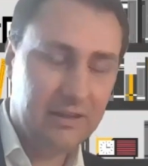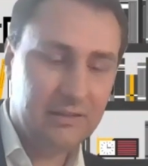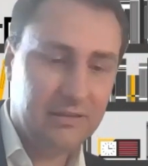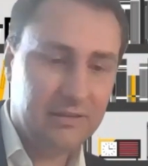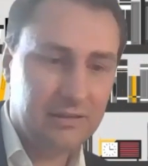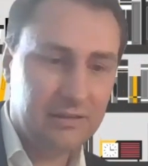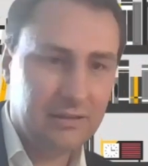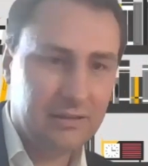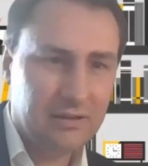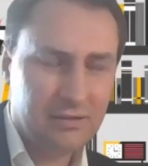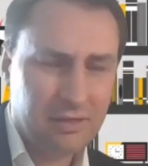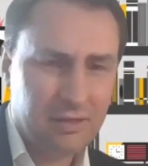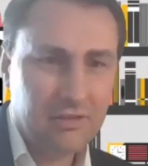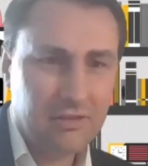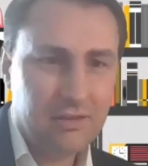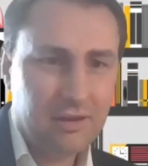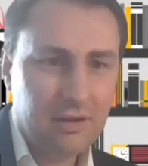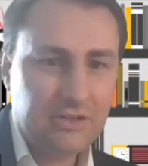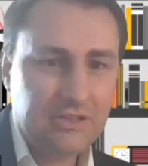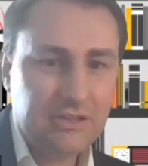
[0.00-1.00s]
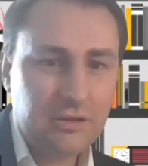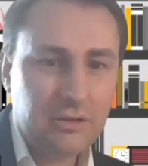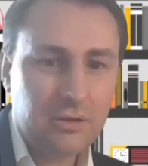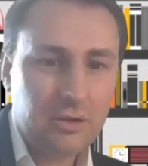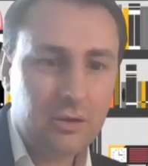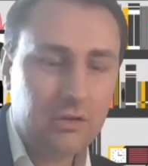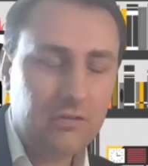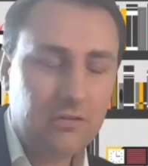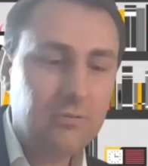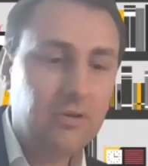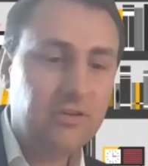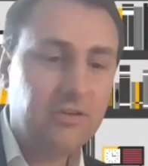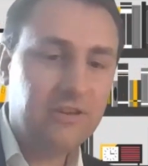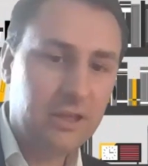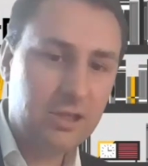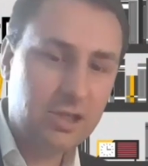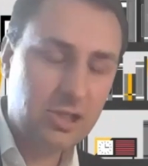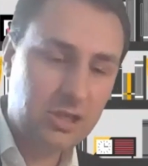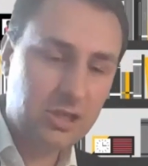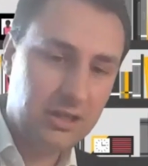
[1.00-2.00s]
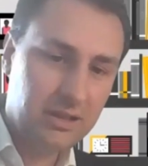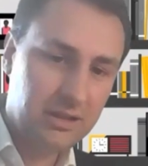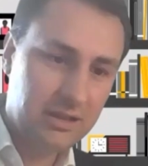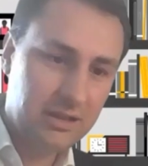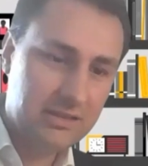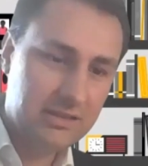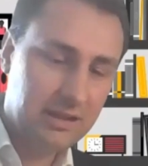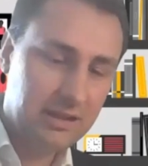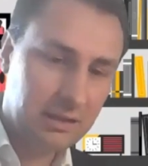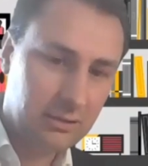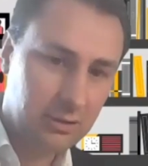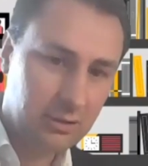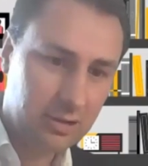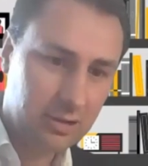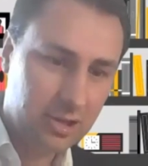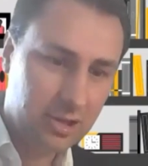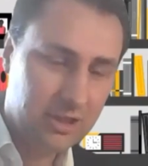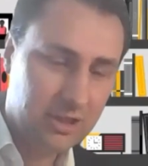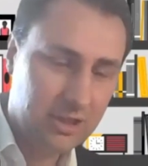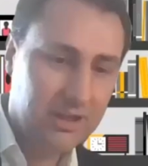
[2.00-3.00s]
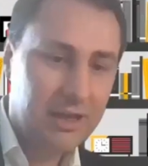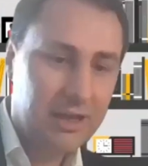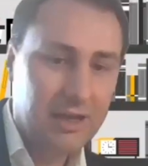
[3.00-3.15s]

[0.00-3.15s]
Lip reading: and I think there's a lot of potential in this technology.